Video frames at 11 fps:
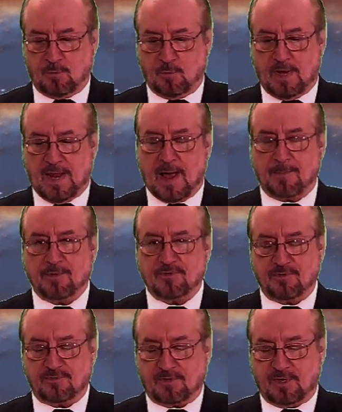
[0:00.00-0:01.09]
What happens
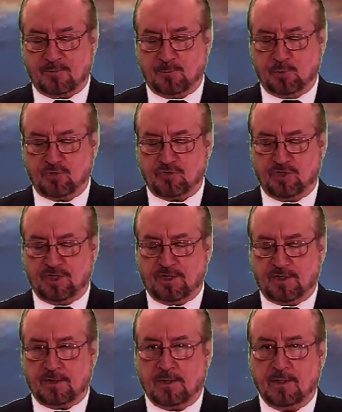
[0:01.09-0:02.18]
is they push
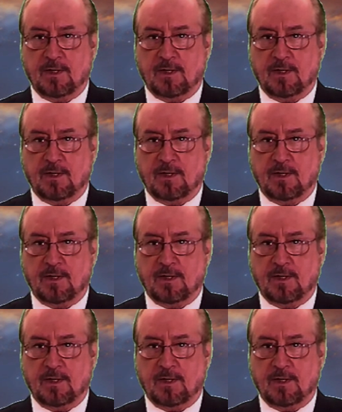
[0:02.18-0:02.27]
in.